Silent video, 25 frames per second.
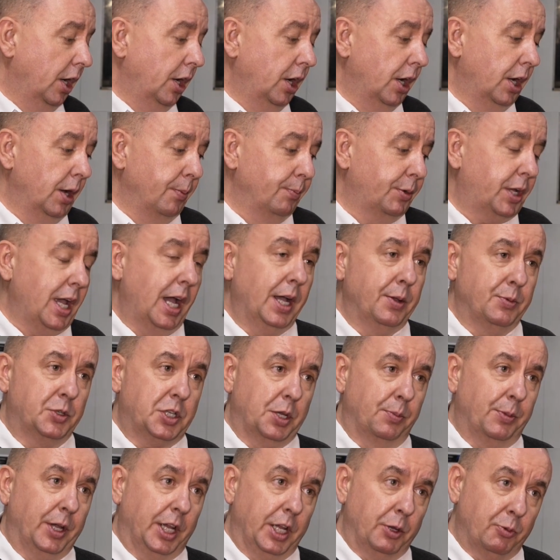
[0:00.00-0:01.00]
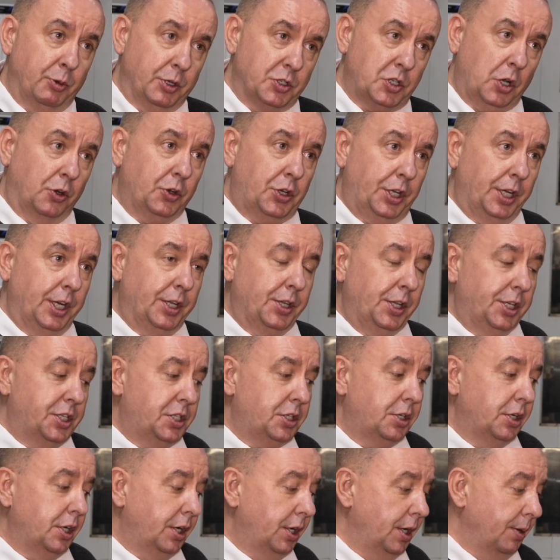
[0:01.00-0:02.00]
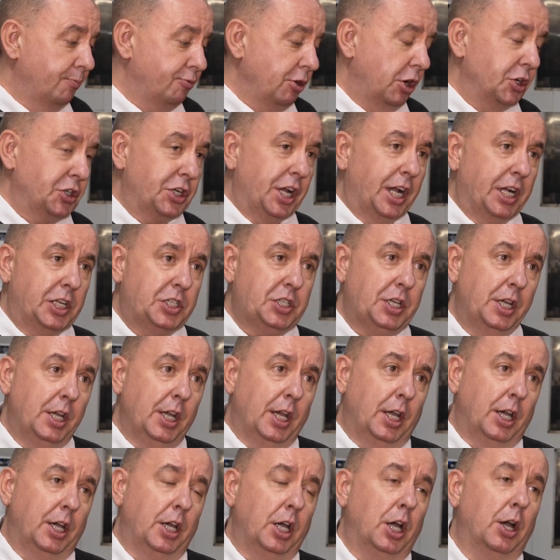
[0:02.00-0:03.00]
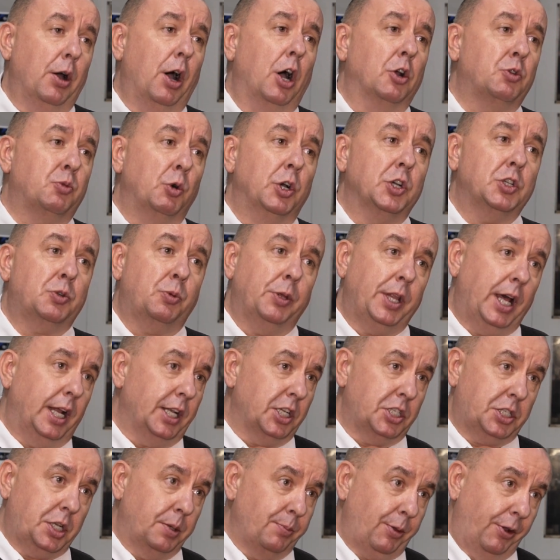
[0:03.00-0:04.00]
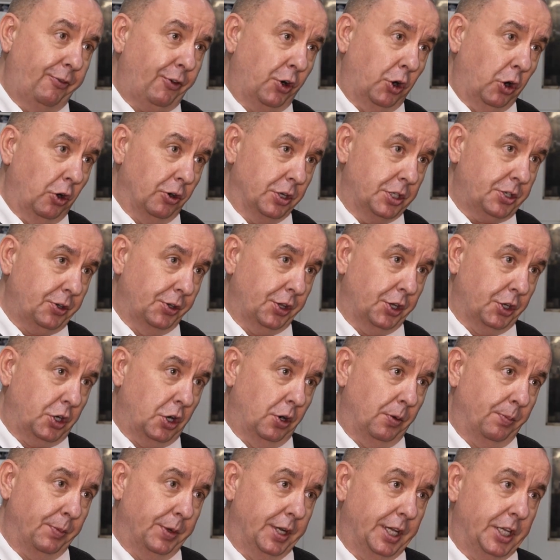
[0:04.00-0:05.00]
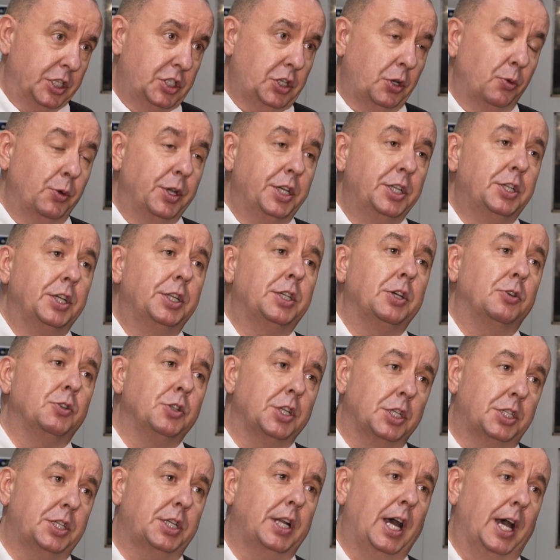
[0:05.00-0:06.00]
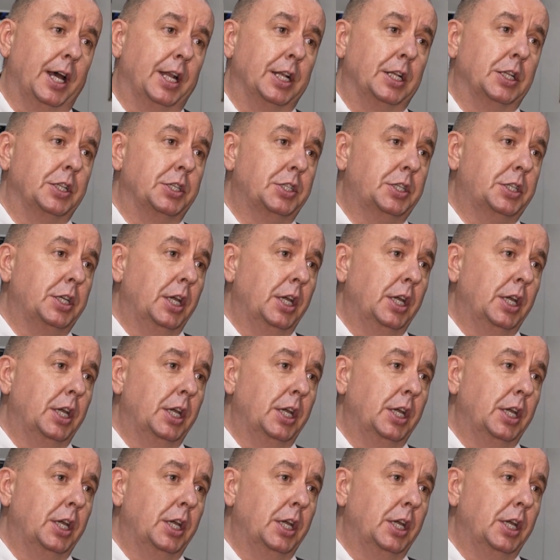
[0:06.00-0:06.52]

um, came to me. We was looking at this uh, project. Uh, I'd worked with Alistair before at other companies, so he did understand